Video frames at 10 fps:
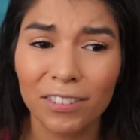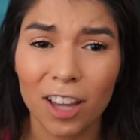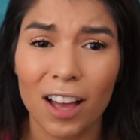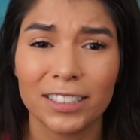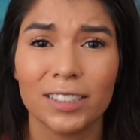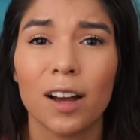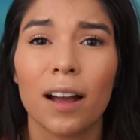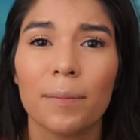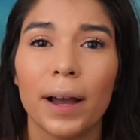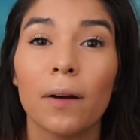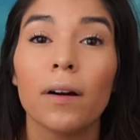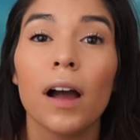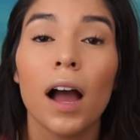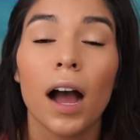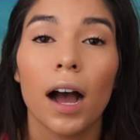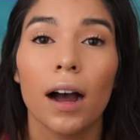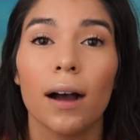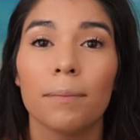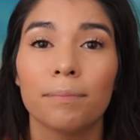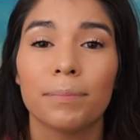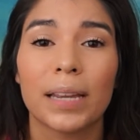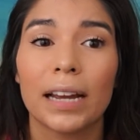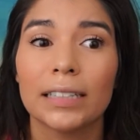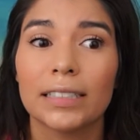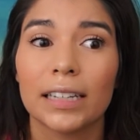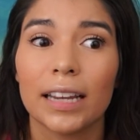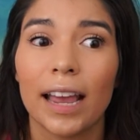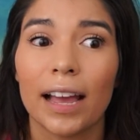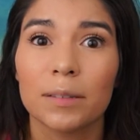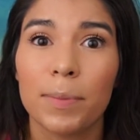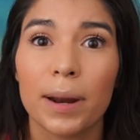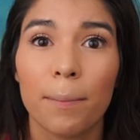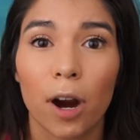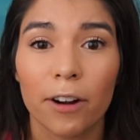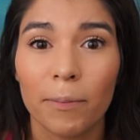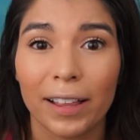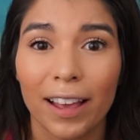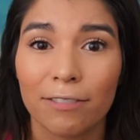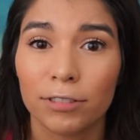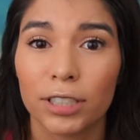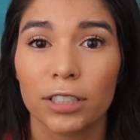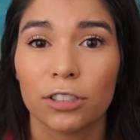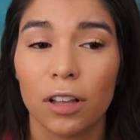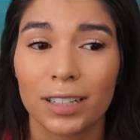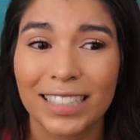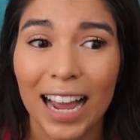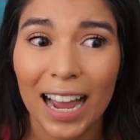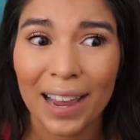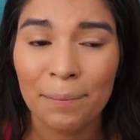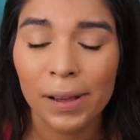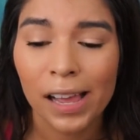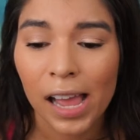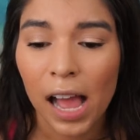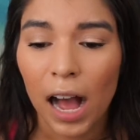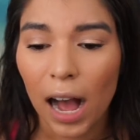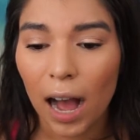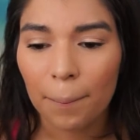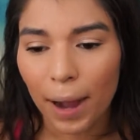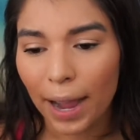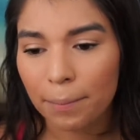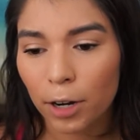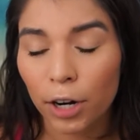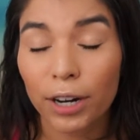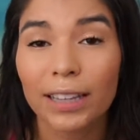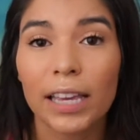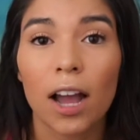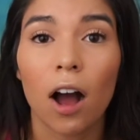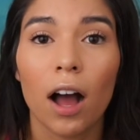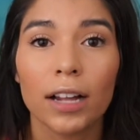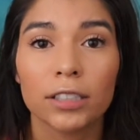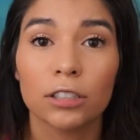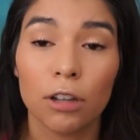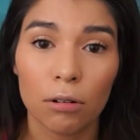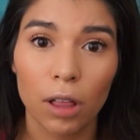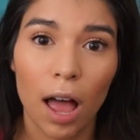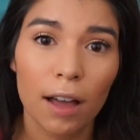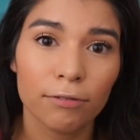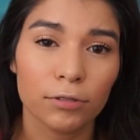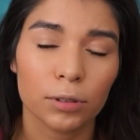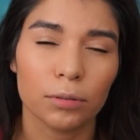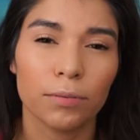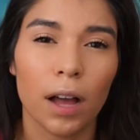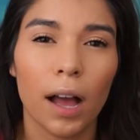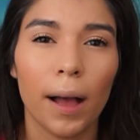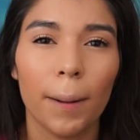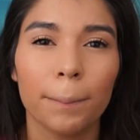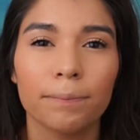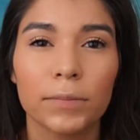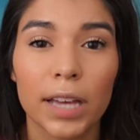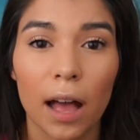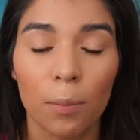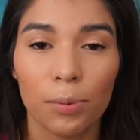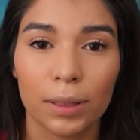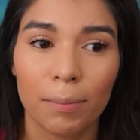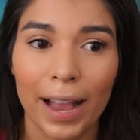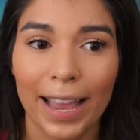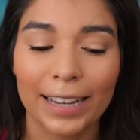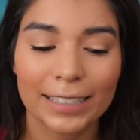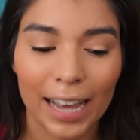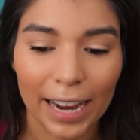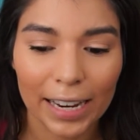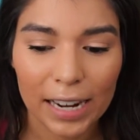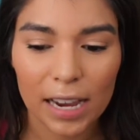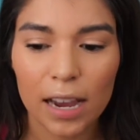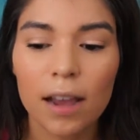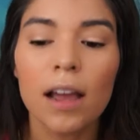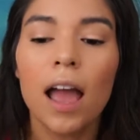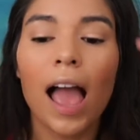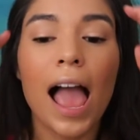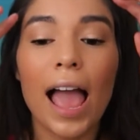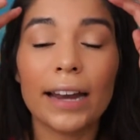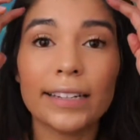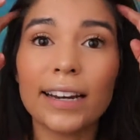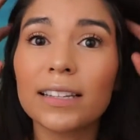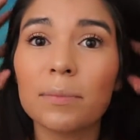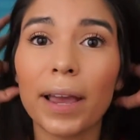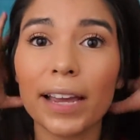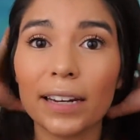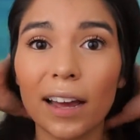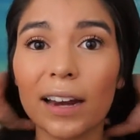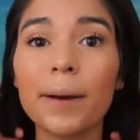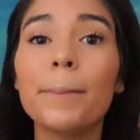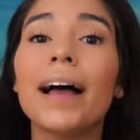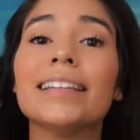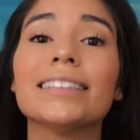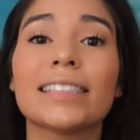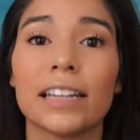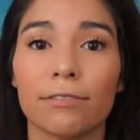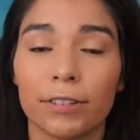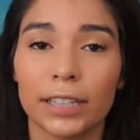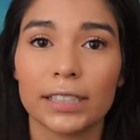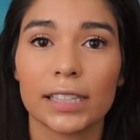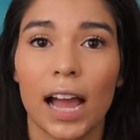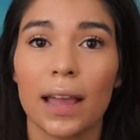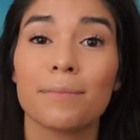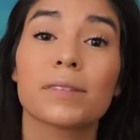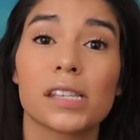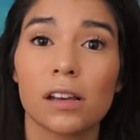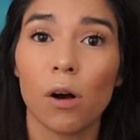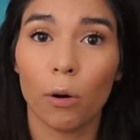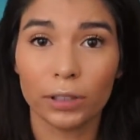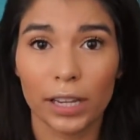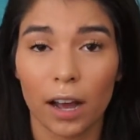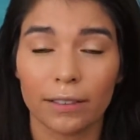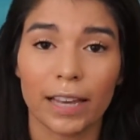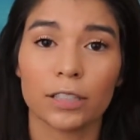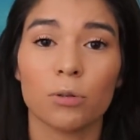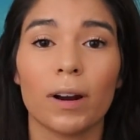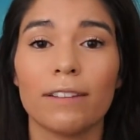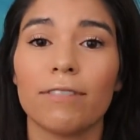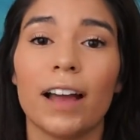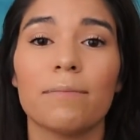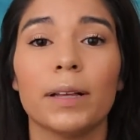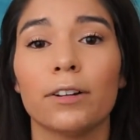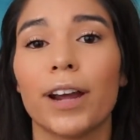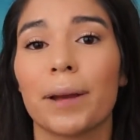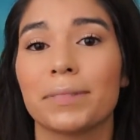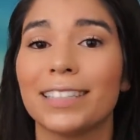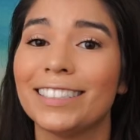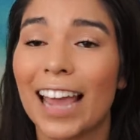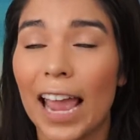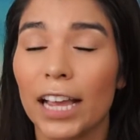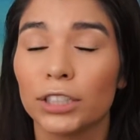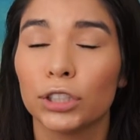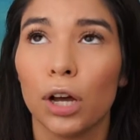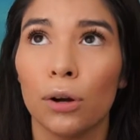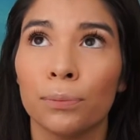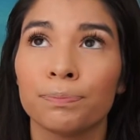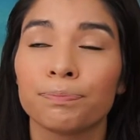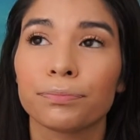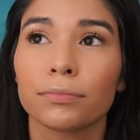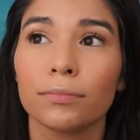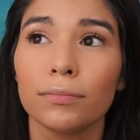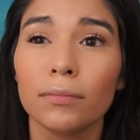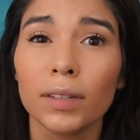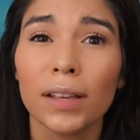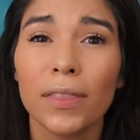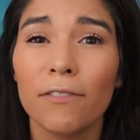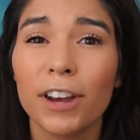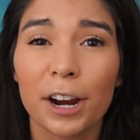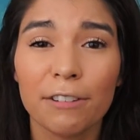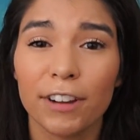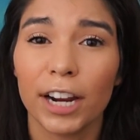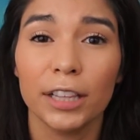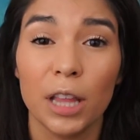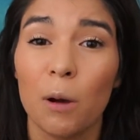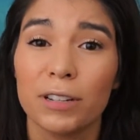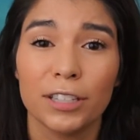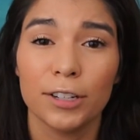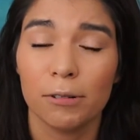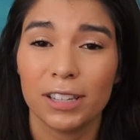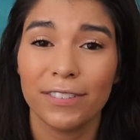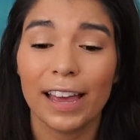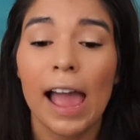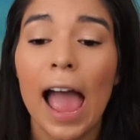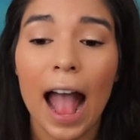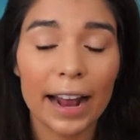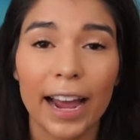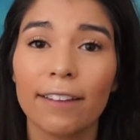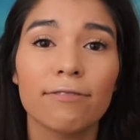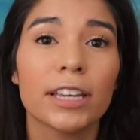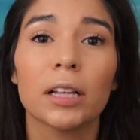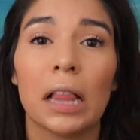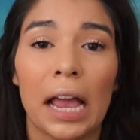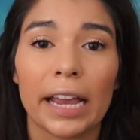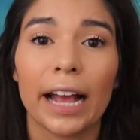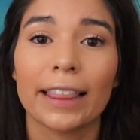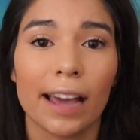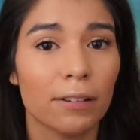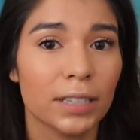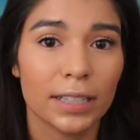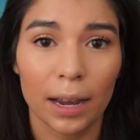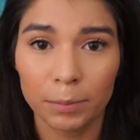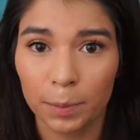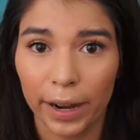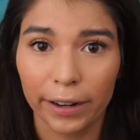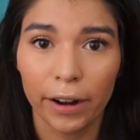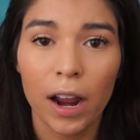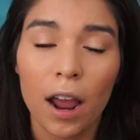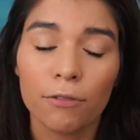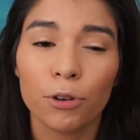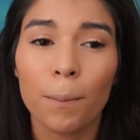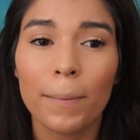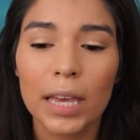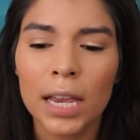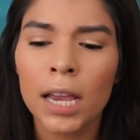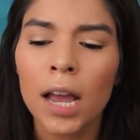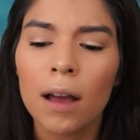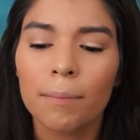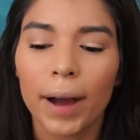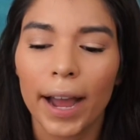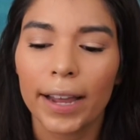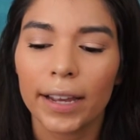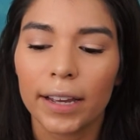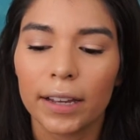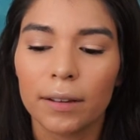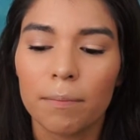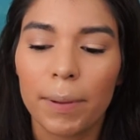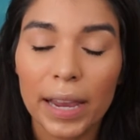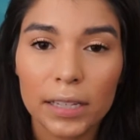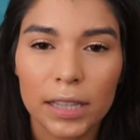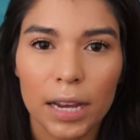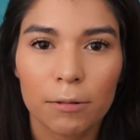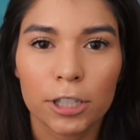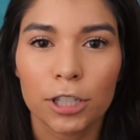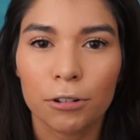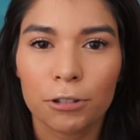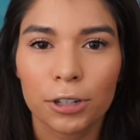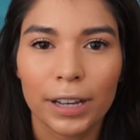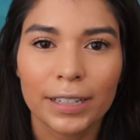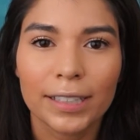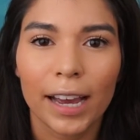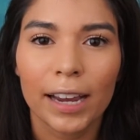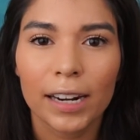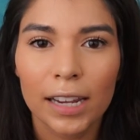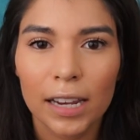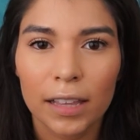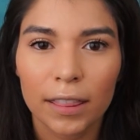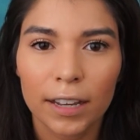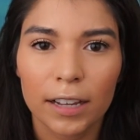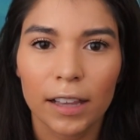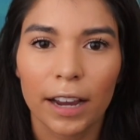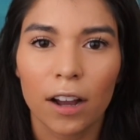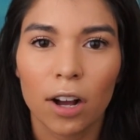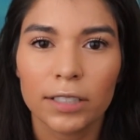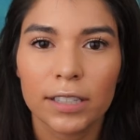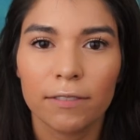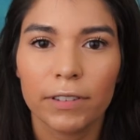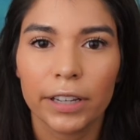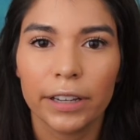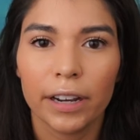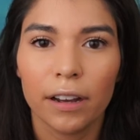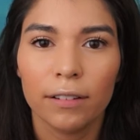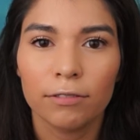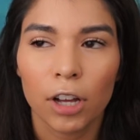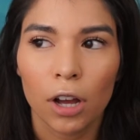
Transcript: of a lot to talk about because it has been a part of my life for such a long time. I'm currently on Zoloft to help with my anxiety, and it has made an immense difference. I'm still only on like 25 milligrams a day, so the very lowest dose of it, and I feel like 1,000 times better. For me, my biggest thing was social anxiety, the like constant feeling of